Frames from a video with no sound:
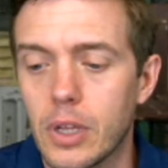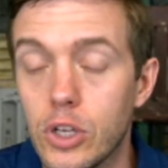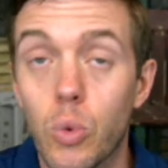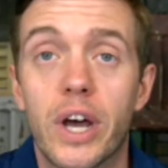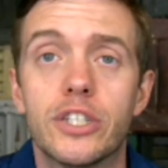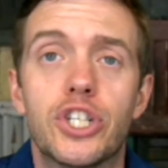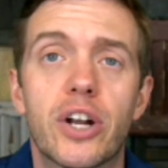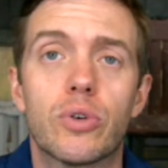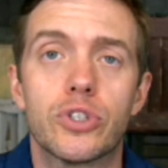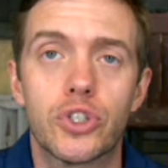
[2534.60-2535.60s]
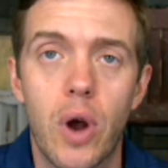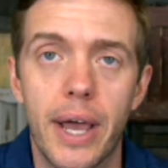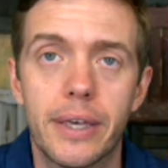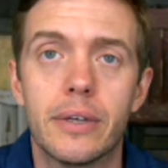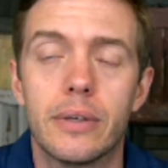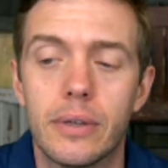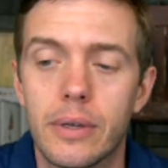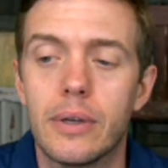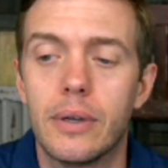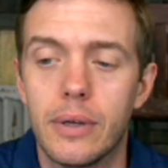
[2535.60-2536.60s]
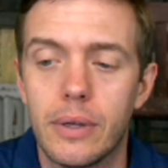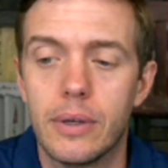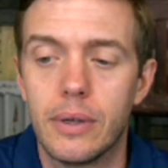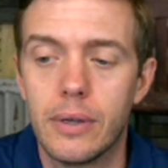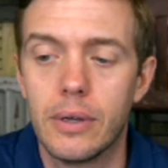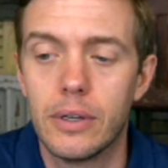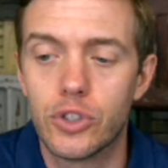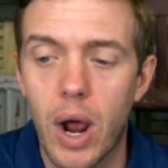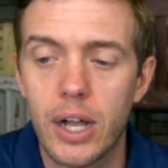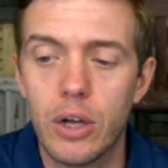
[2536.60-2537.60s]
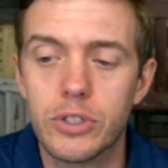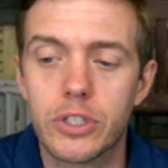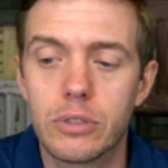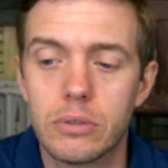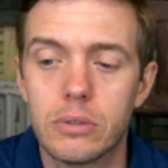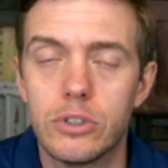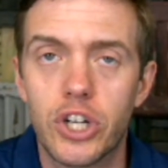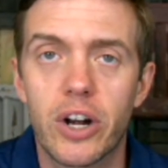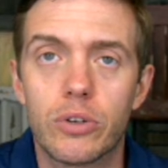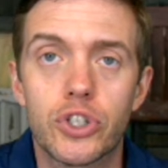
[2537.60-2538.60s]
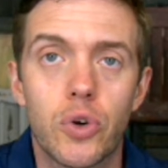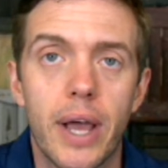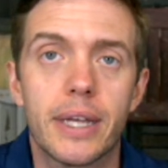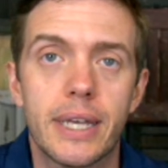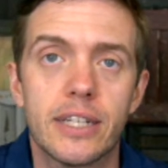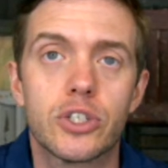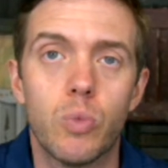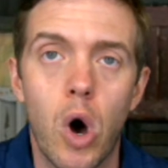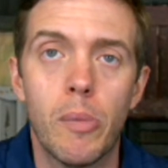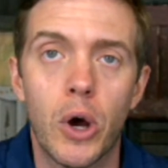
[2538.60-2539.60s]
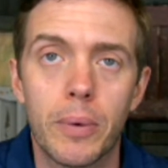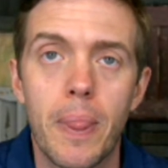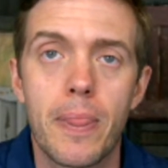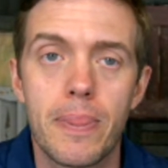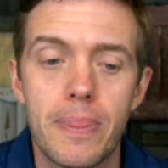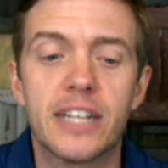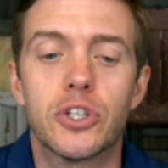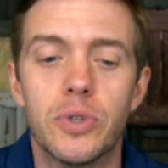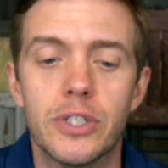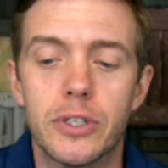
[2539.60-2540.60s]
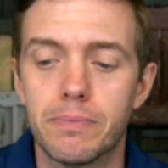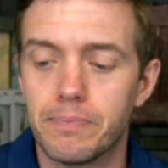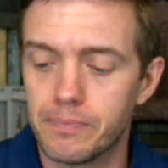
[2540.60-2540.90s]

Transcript: You want a general strike? Dragos? General strike against Walmart. That's who needs it.